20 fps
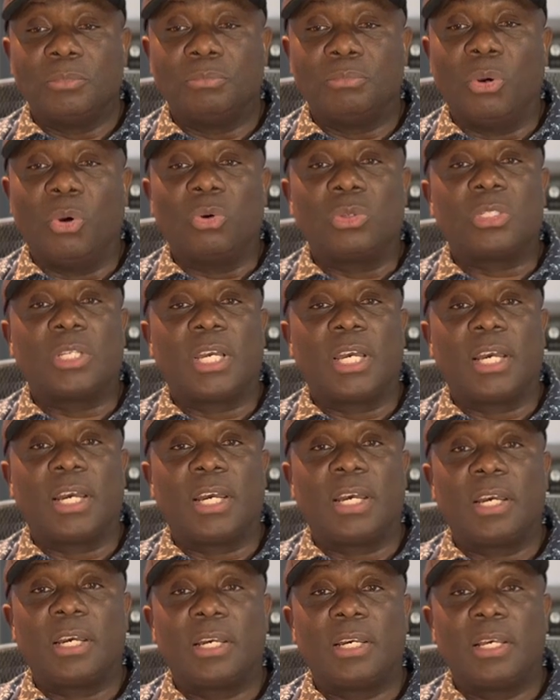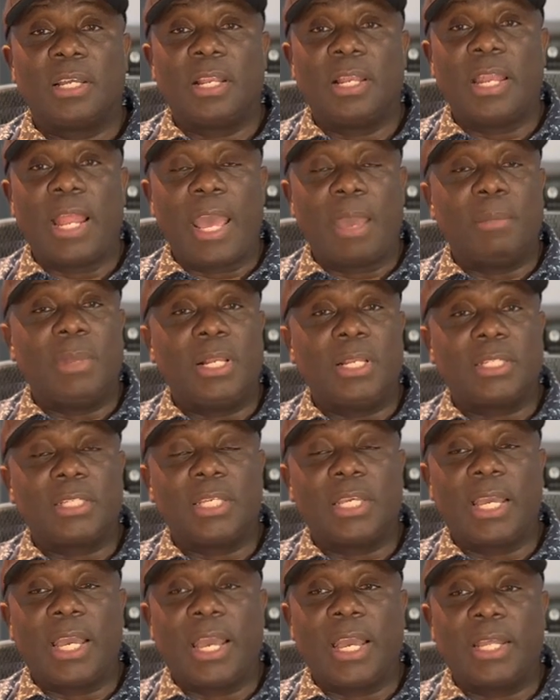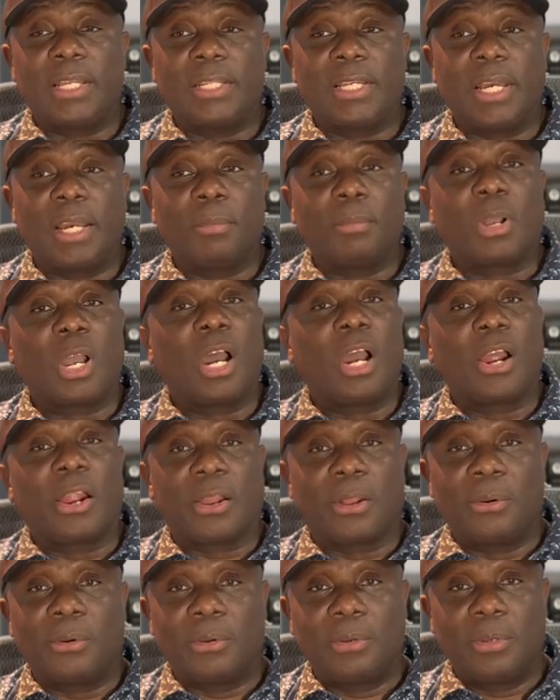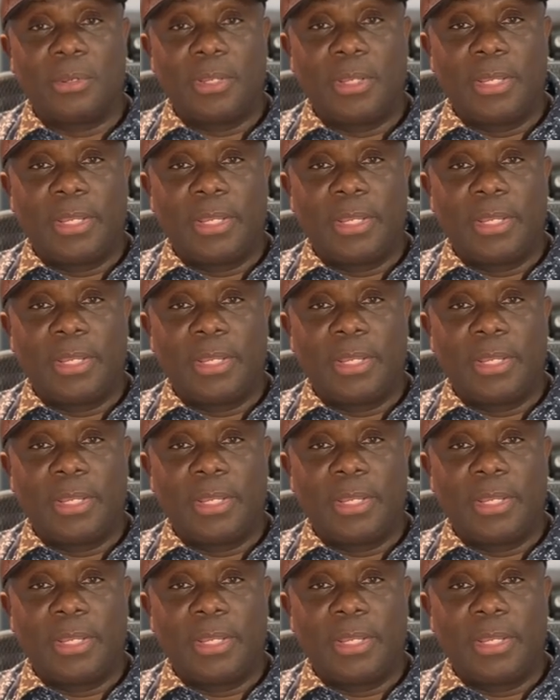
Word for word: both uh, liability and um, cargo.